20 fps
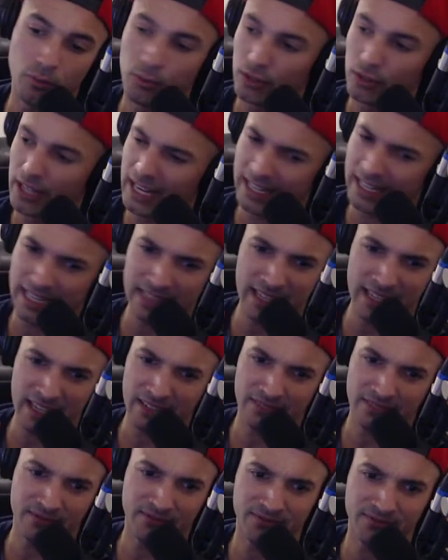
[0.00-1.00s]
We're like, I
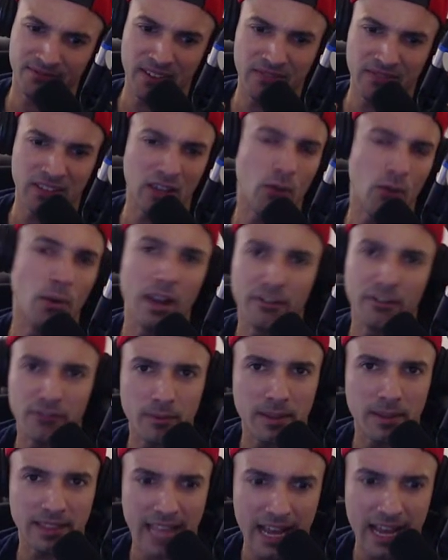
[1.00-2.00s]
think 50 away from
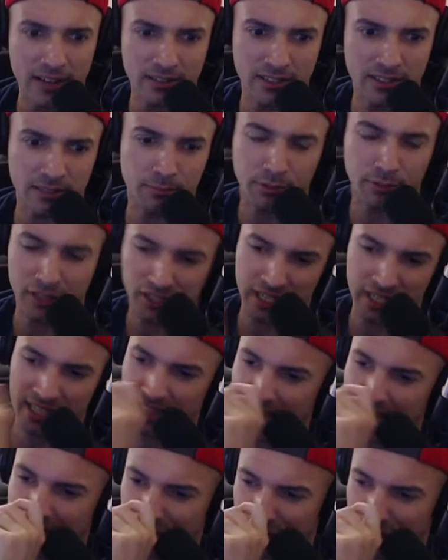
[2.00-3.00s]
a thousand. Appreciate
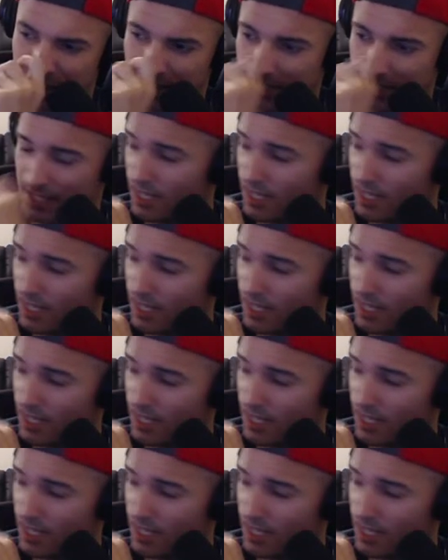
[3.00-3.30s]
that shit.